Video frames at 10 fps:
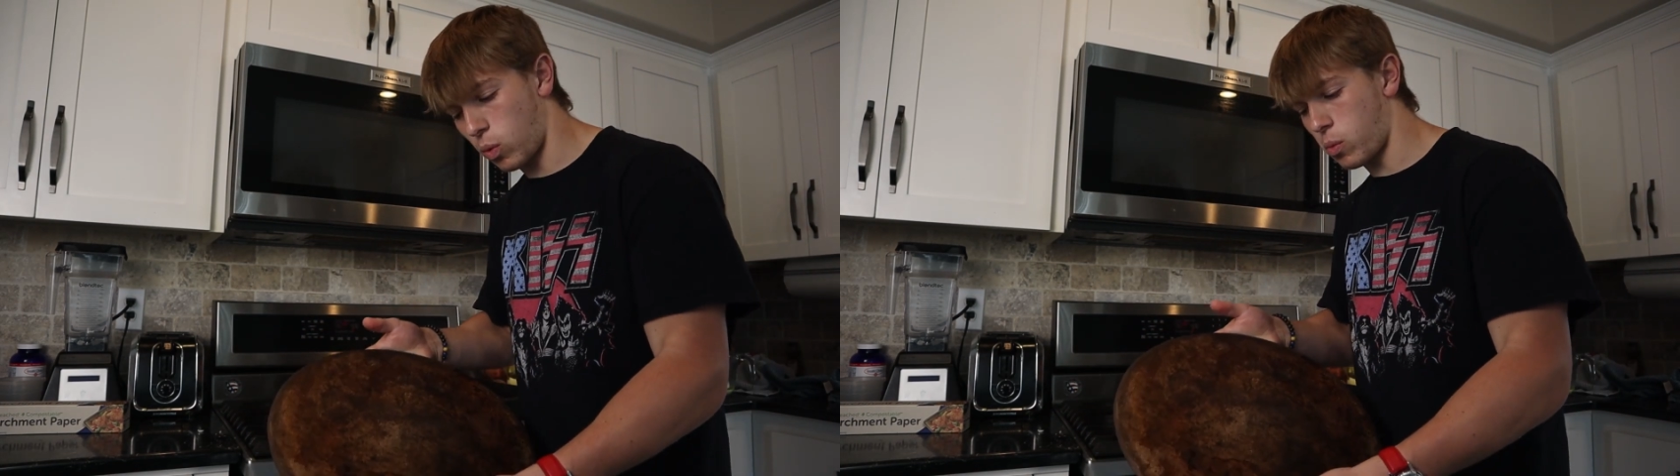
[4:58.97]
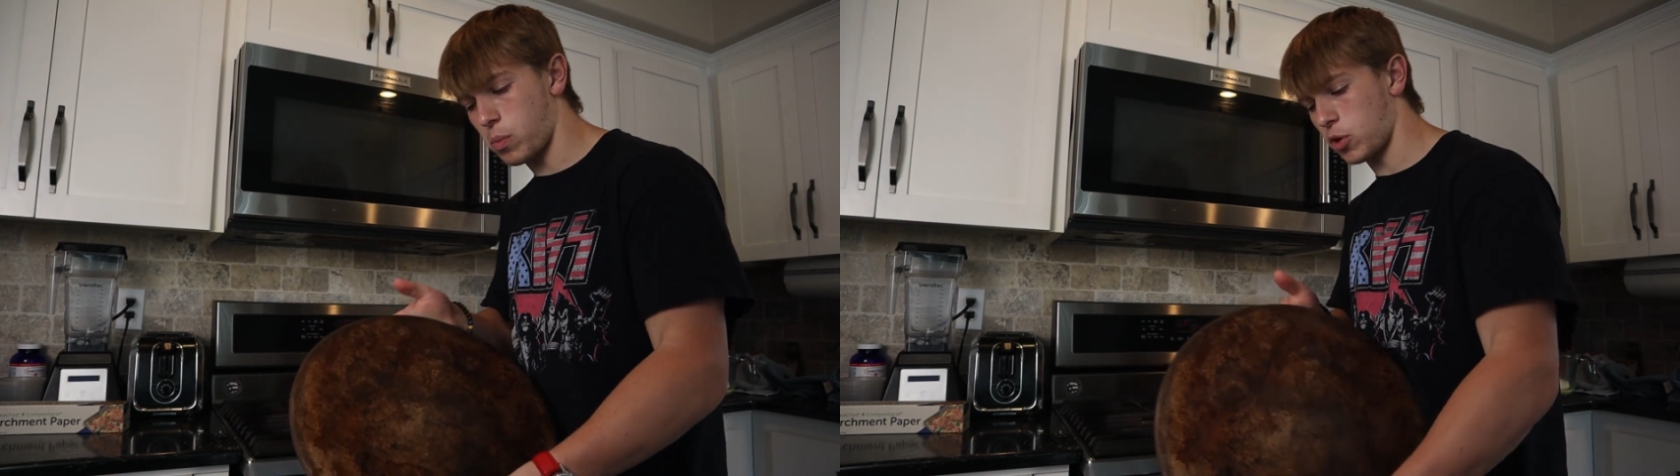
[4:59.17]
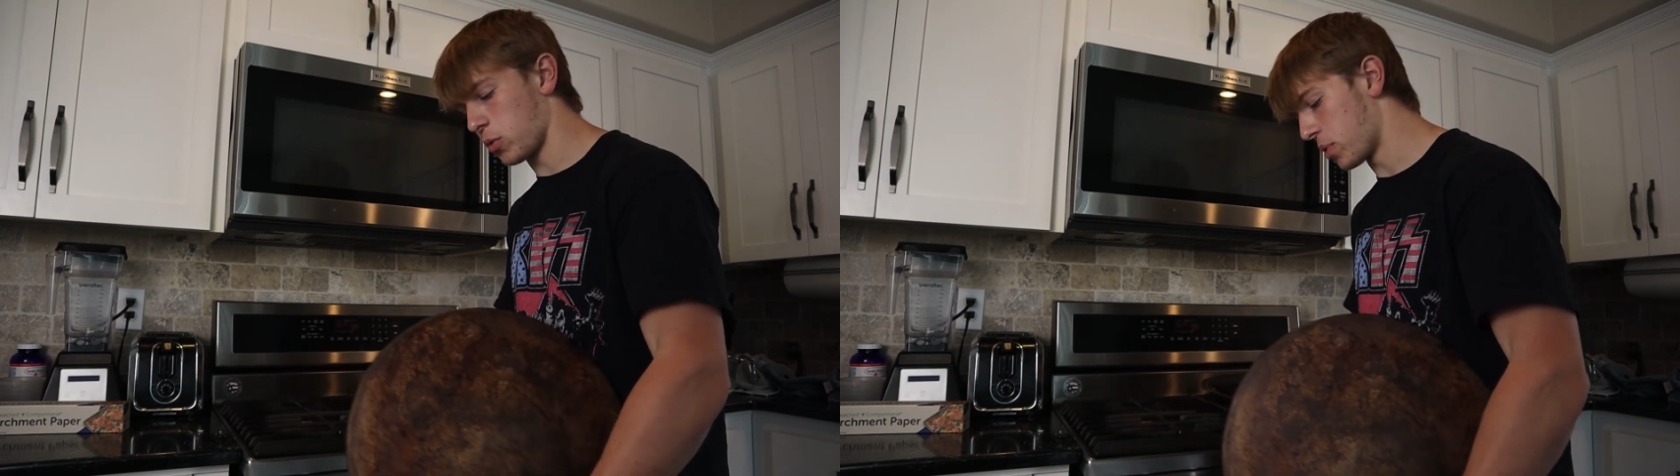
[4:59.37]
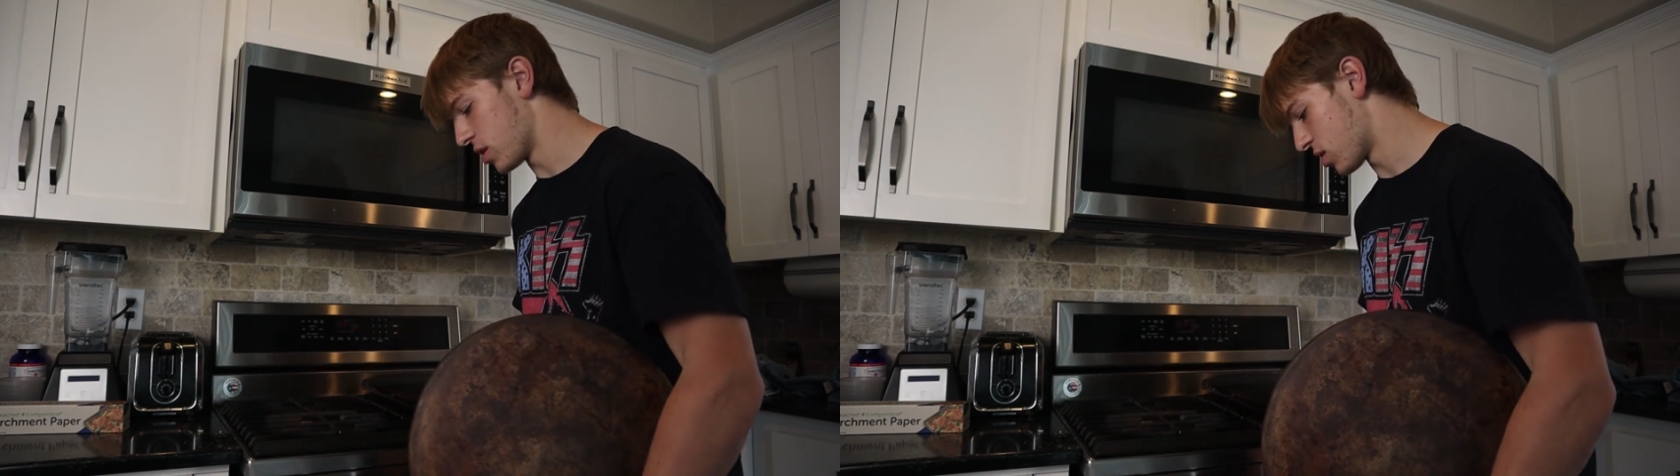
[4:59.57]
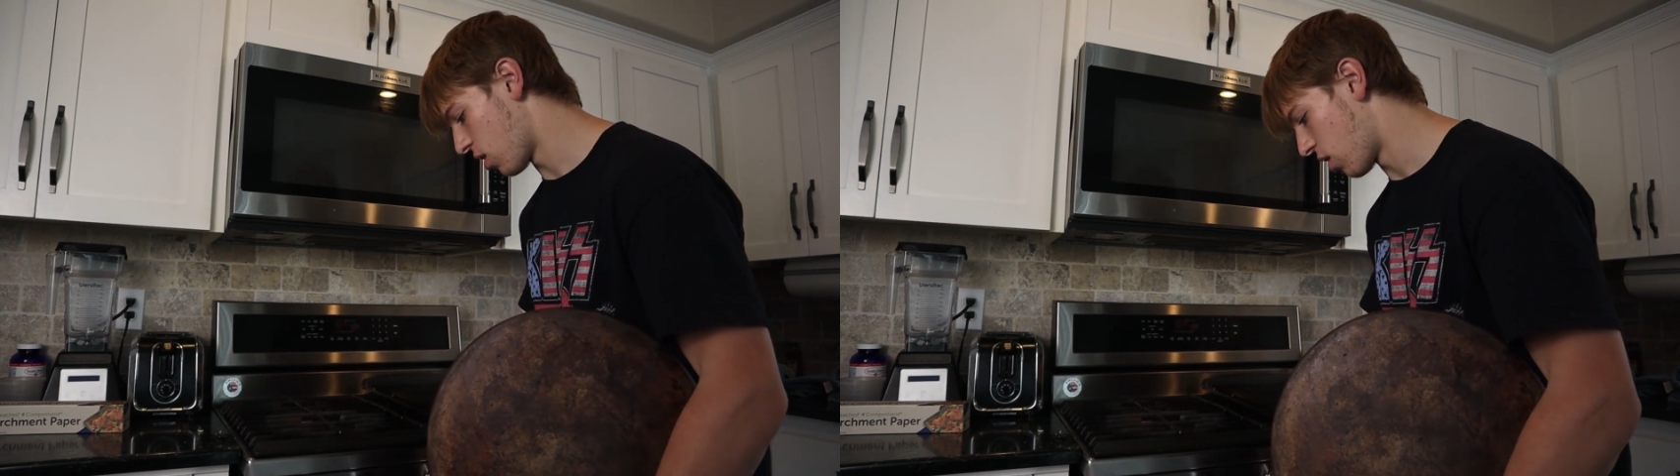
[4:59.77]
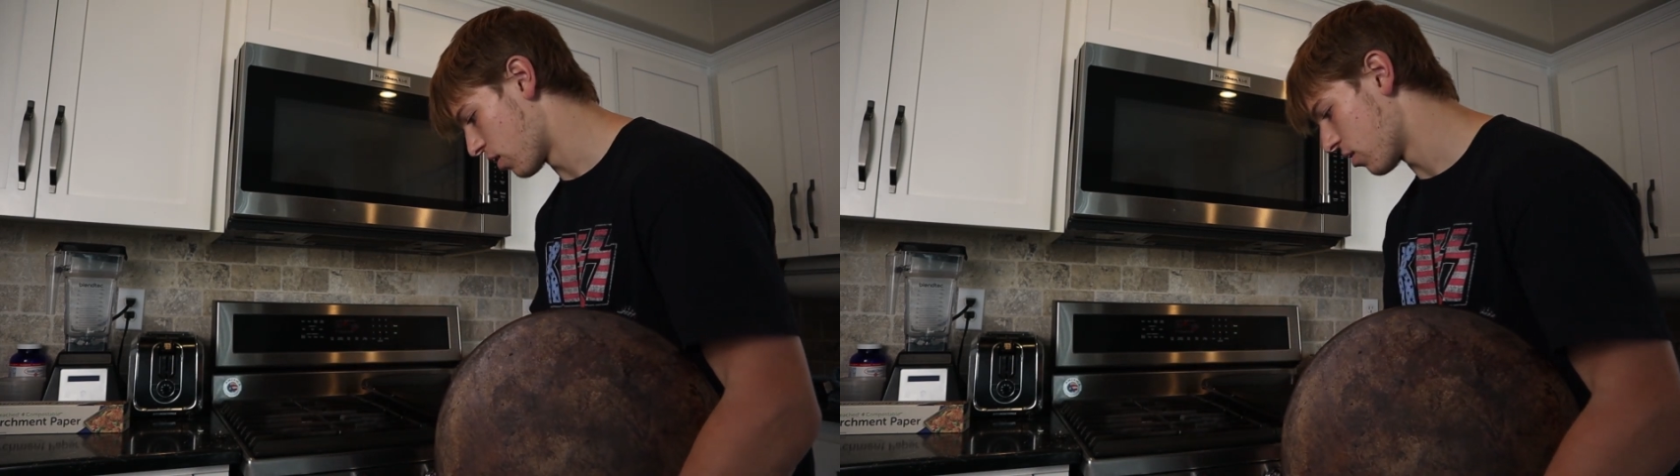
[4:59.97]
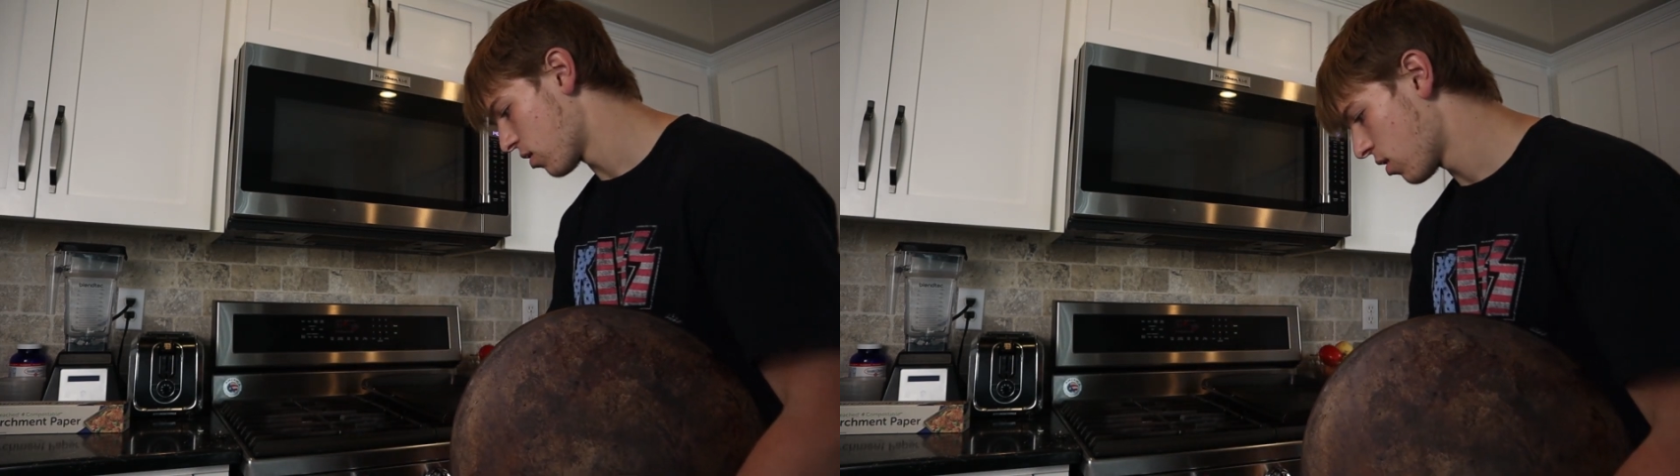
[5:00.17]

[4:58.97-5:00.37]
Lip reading: when we put the pizza on it